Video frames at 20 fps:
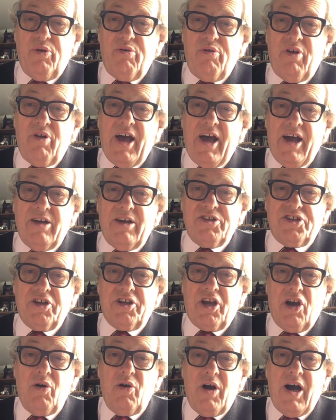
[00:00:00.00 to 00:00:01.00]
are allowed to
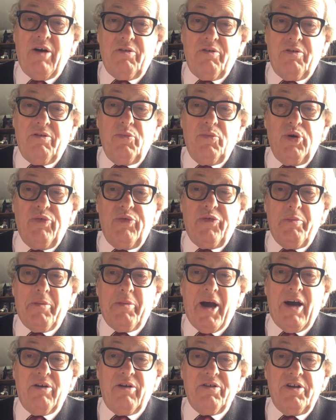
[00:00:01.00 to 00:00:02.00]
go out and move
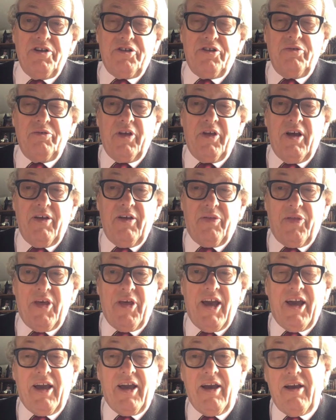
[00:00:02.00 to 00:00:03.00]
about and do their
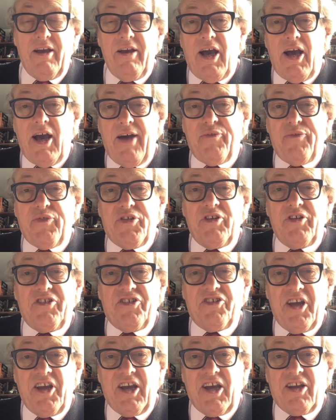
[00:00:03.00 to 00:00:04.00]
thing have to
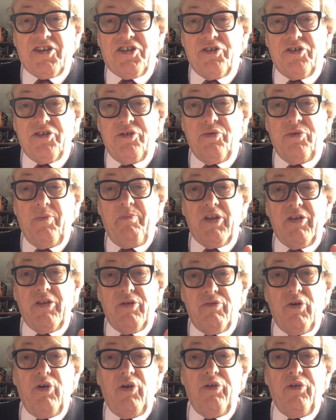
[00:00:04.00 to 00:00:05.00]
stick to the
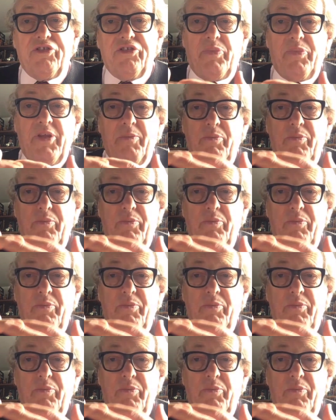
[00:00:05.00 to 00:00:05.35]
rules, the